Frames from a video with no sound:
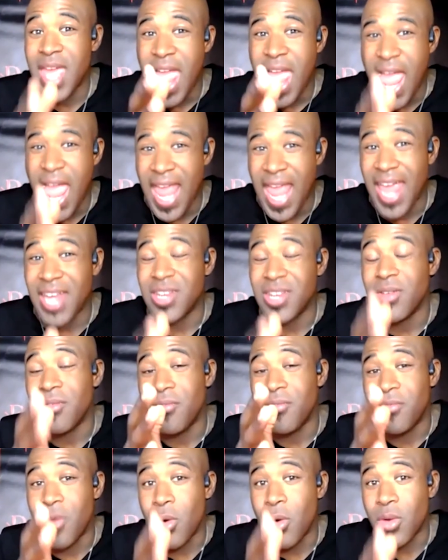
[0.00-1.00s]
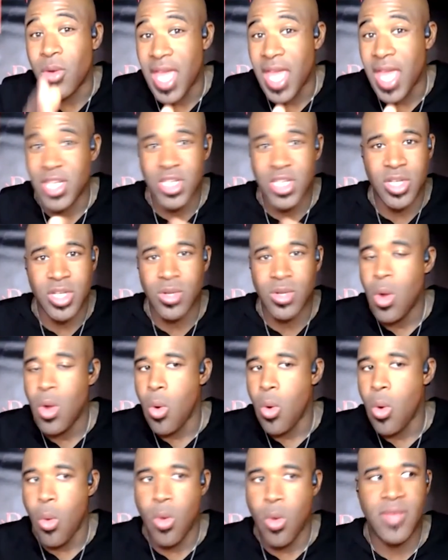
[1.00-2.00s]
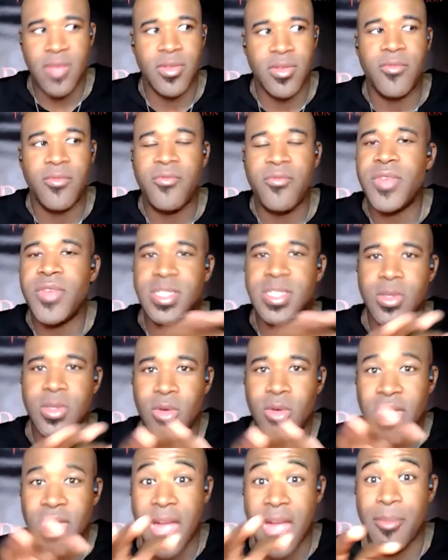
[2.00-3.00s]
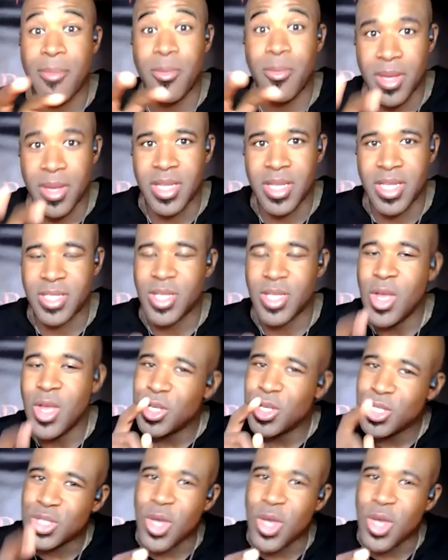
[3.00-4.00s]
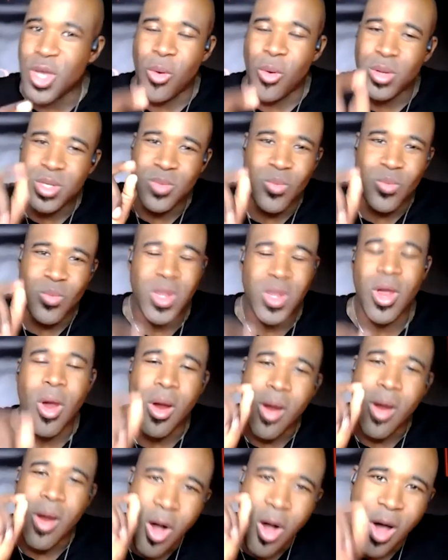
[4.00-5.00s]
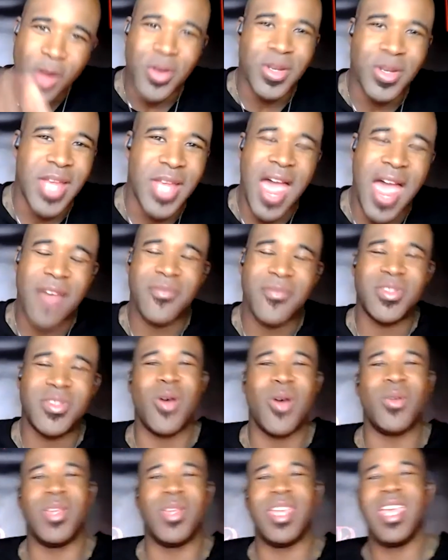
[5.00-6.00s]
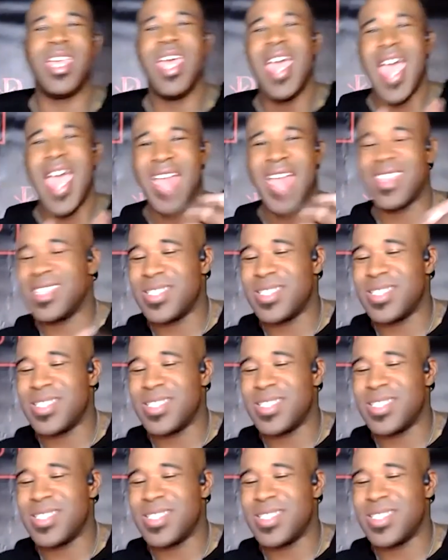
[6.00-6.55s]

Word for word: and vocation or even physical capabilities. So we are honored to have Tony at this